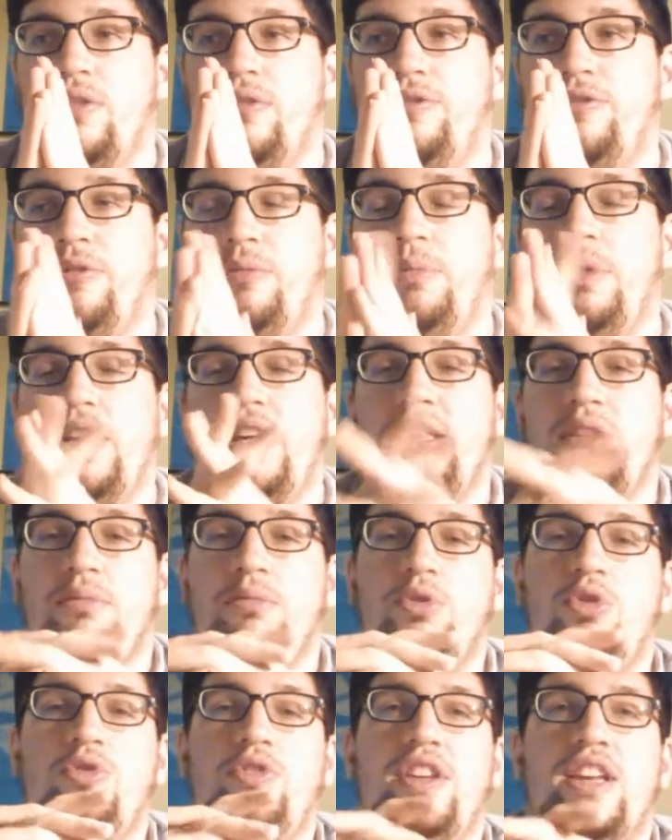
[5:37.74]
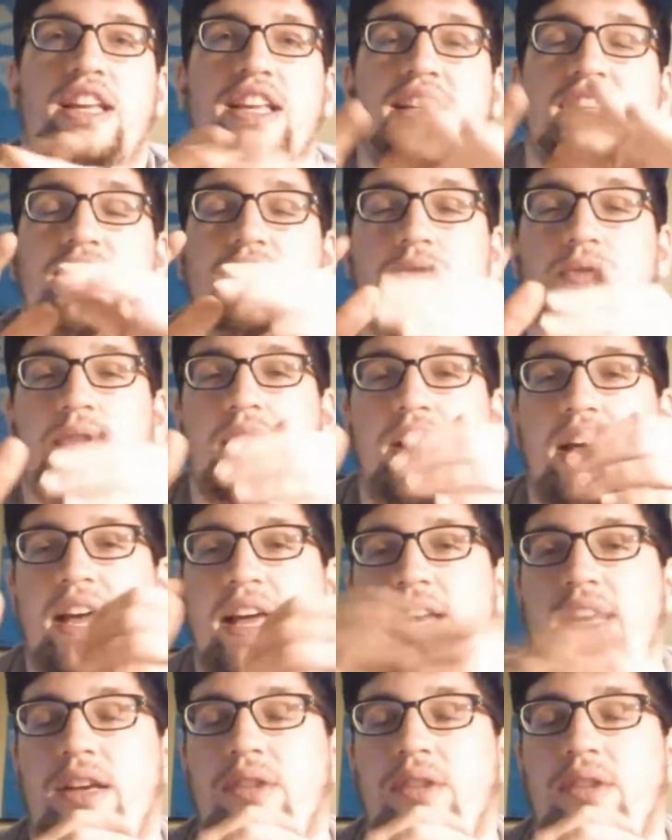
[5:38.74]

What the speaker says: for me, the movie didn't do that.